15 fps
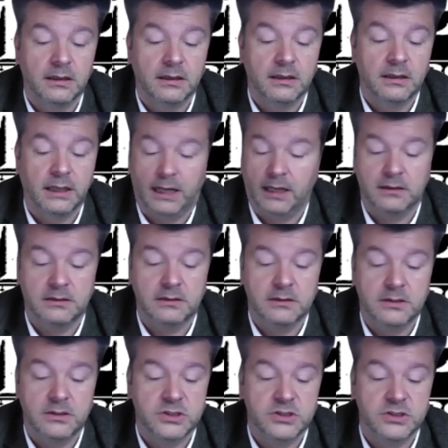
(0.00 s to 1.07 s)
Yeah,
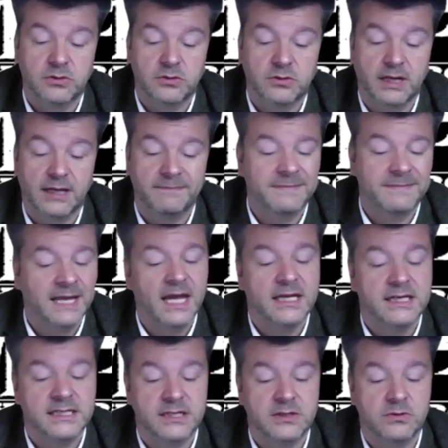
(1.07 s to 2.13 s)
so,
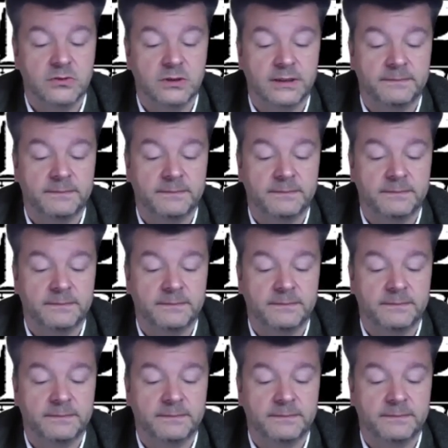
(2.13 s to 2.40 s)
do you know,